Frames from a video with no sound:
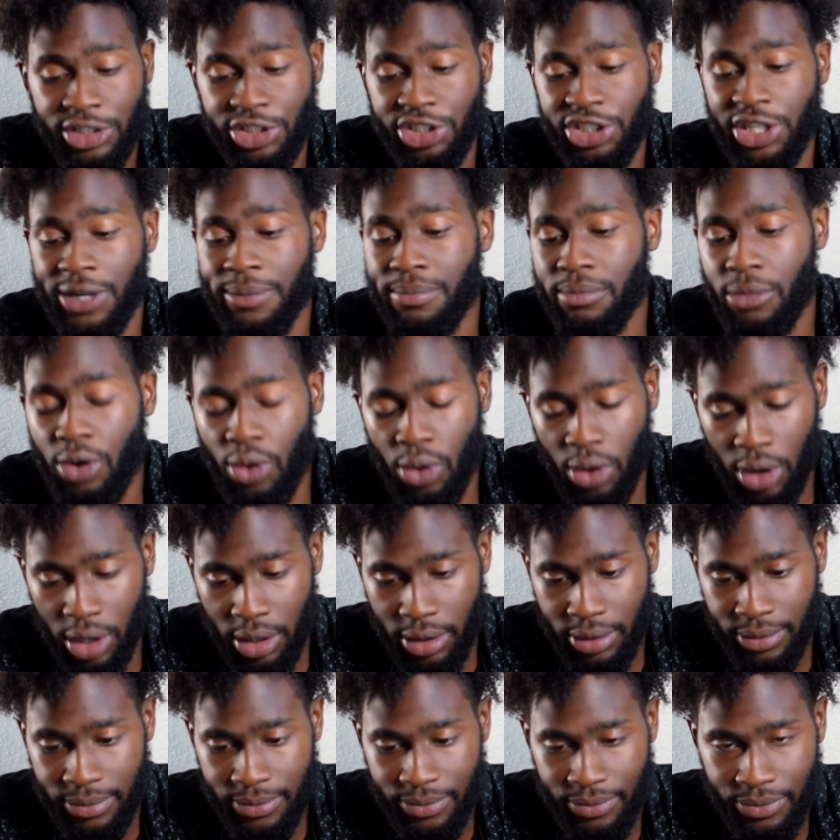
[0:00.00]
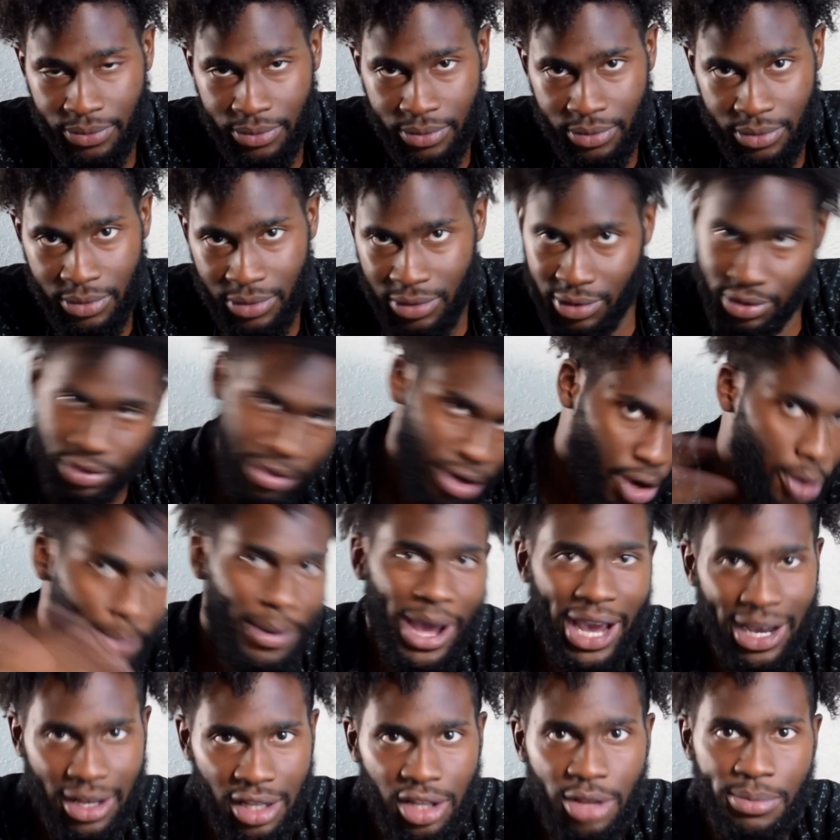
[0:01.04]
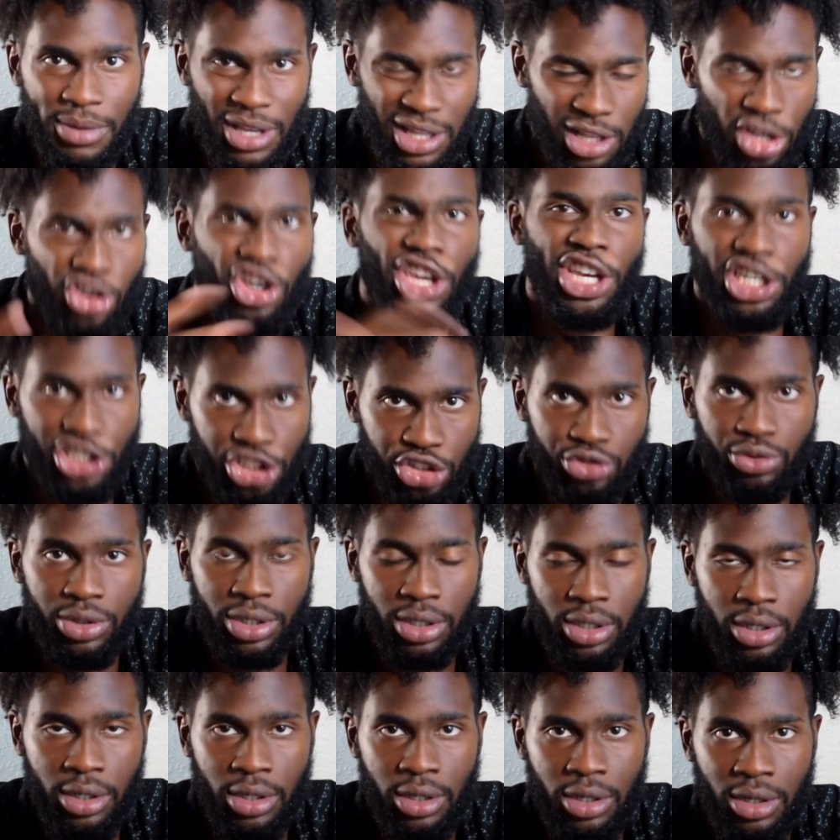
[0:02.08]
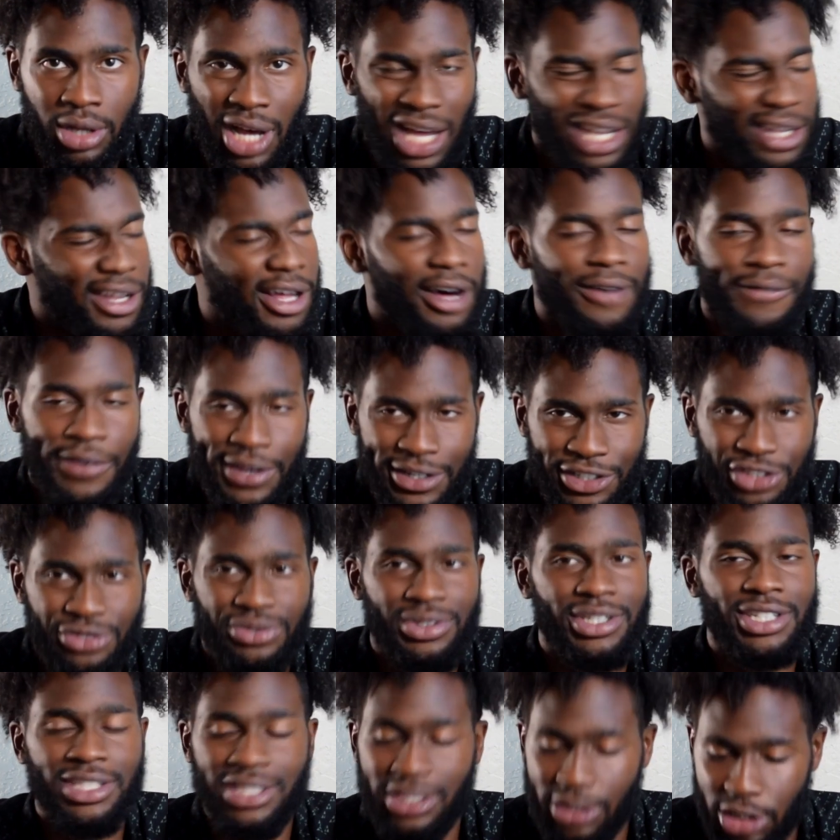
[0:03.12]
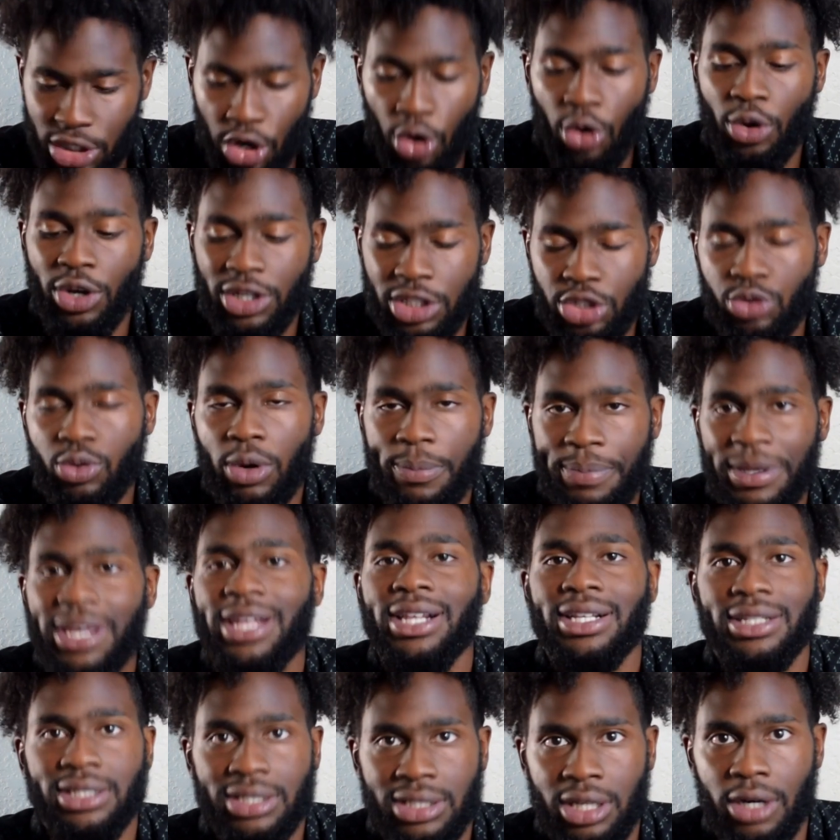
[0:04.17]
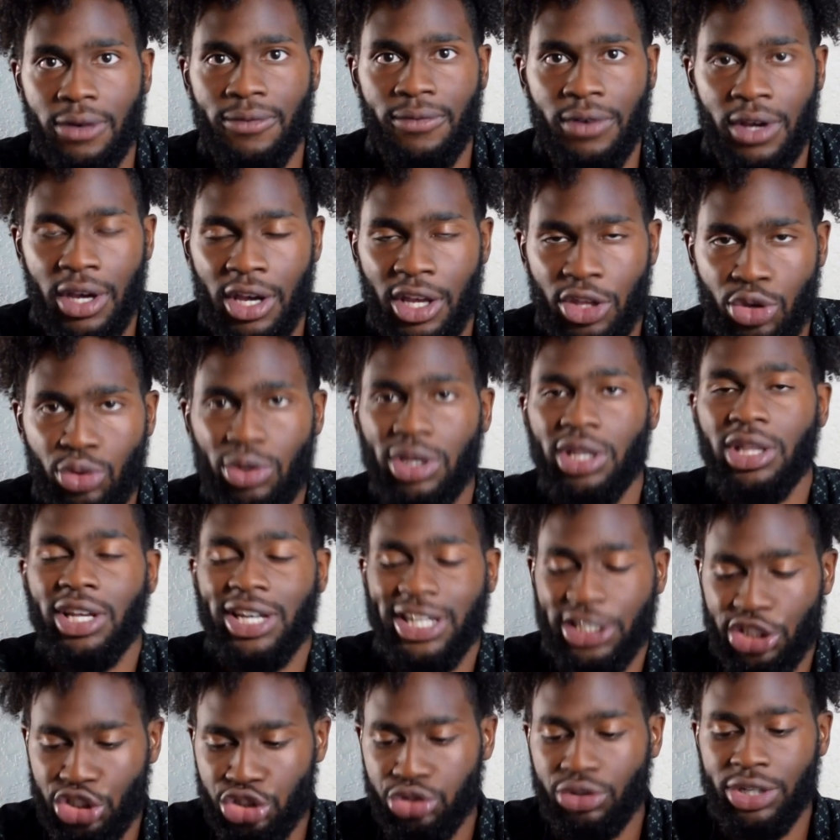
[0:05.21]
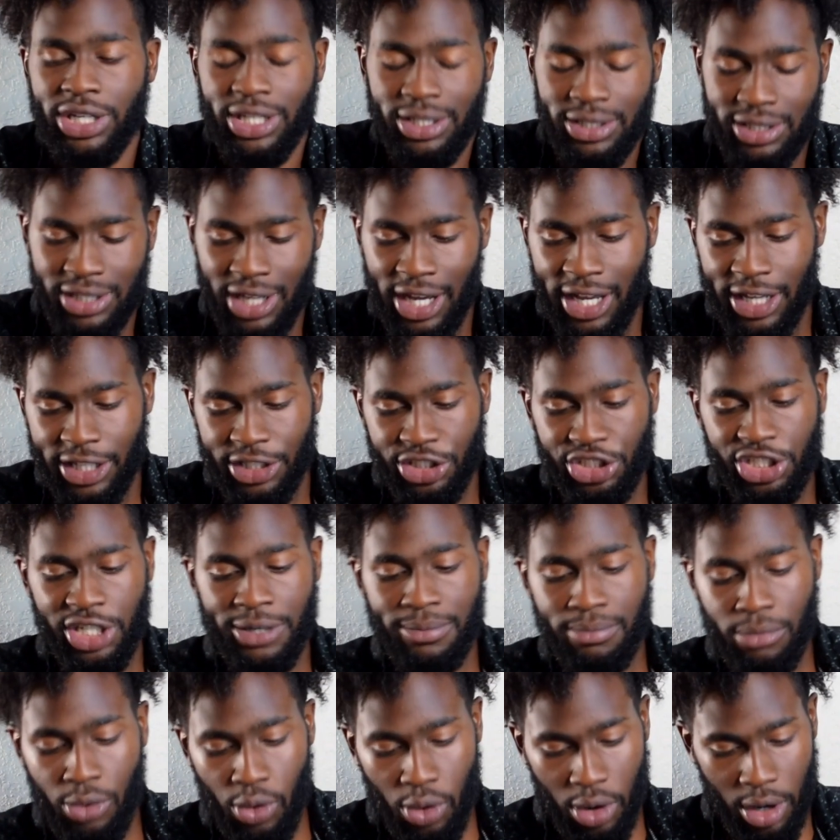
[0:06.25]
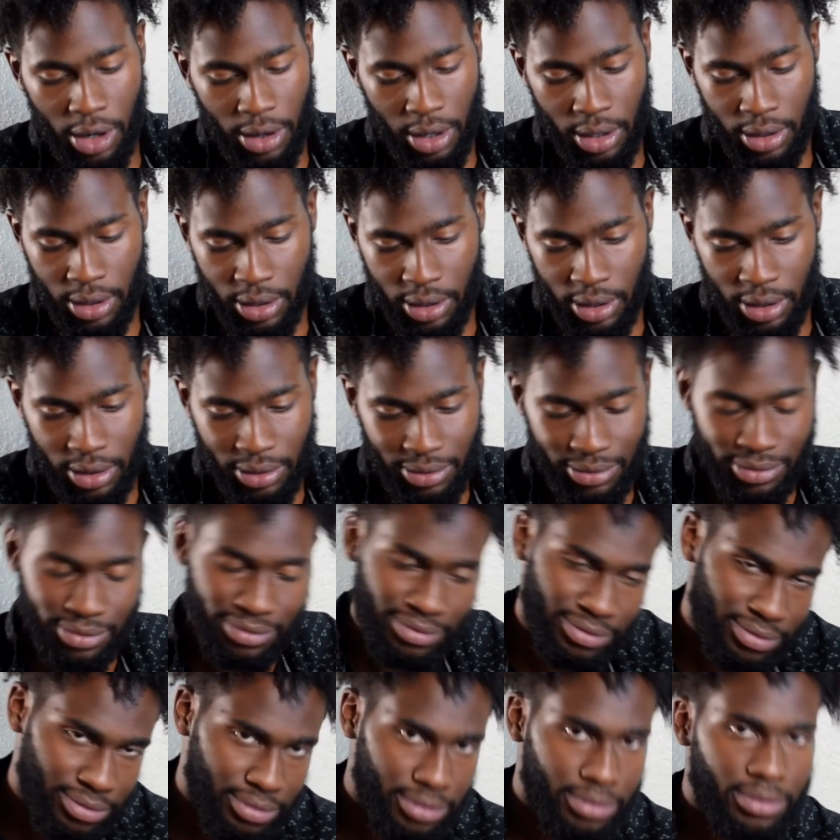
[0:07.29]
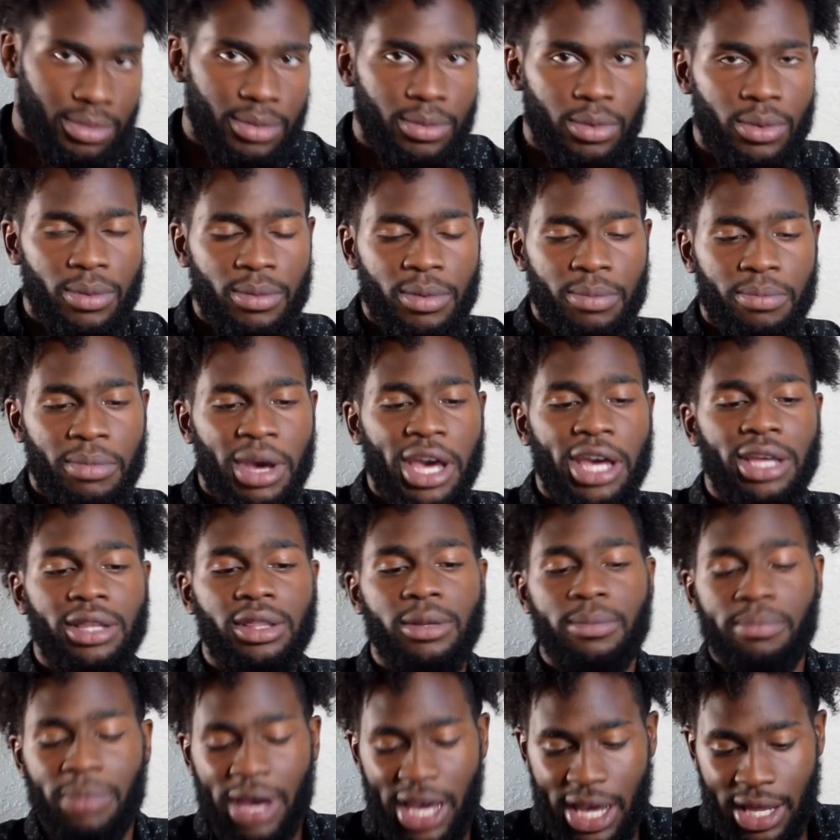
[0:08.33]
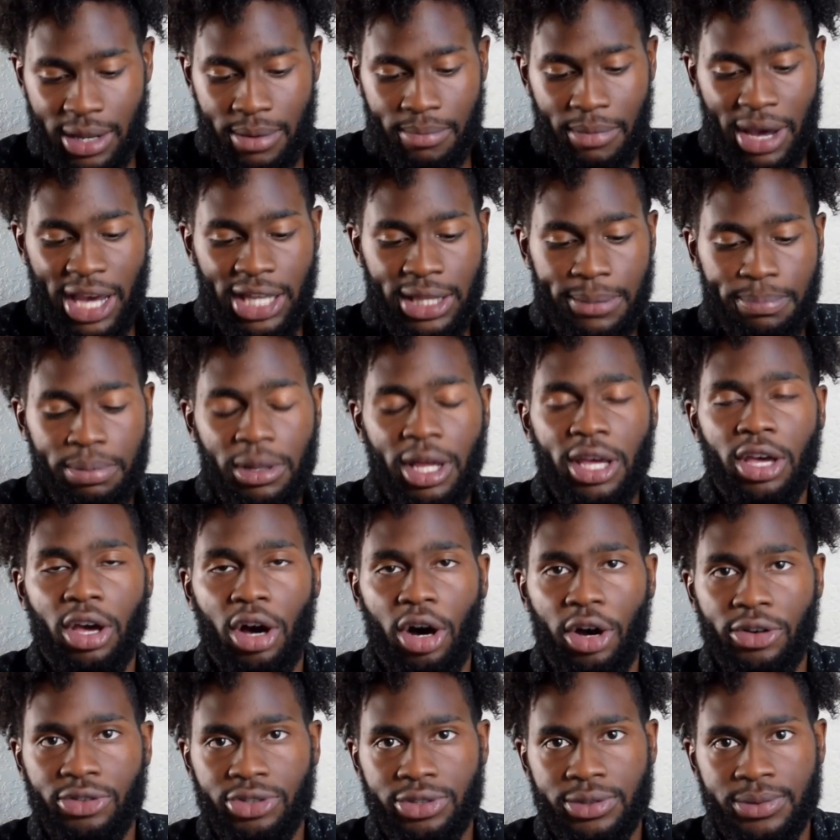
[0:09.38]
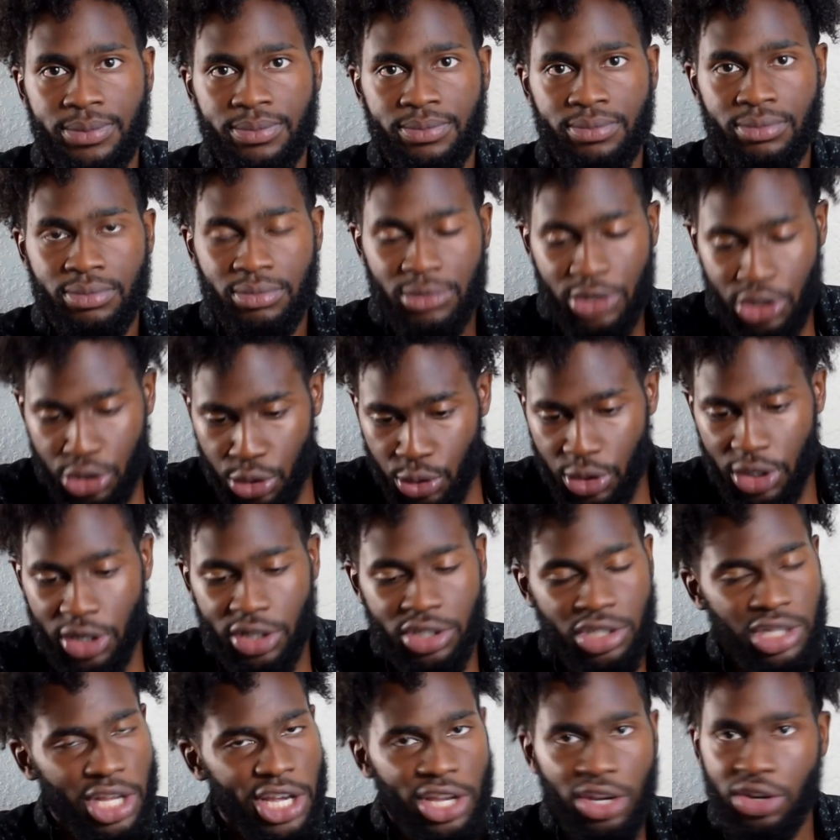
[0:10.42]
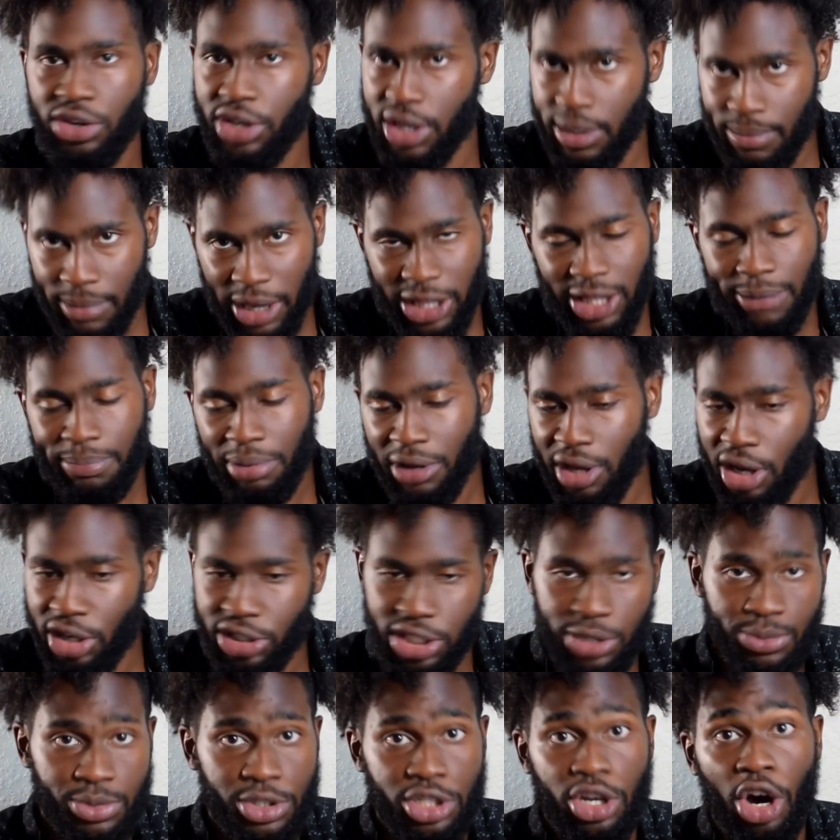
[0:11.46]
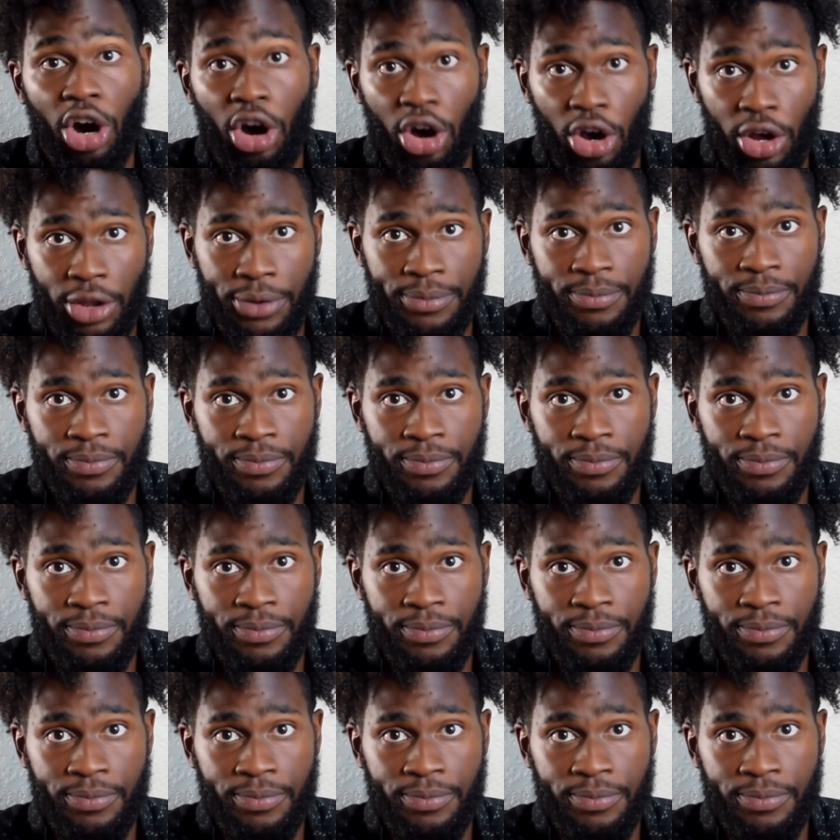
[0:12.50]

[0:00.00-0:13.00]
Jim Mora. Go back a little bit, a little history. I love history because it's going to repeat itself. You can look at trends. Jim Mora made the playoffs. 2 years later, didn't make the playoffs, he was gone.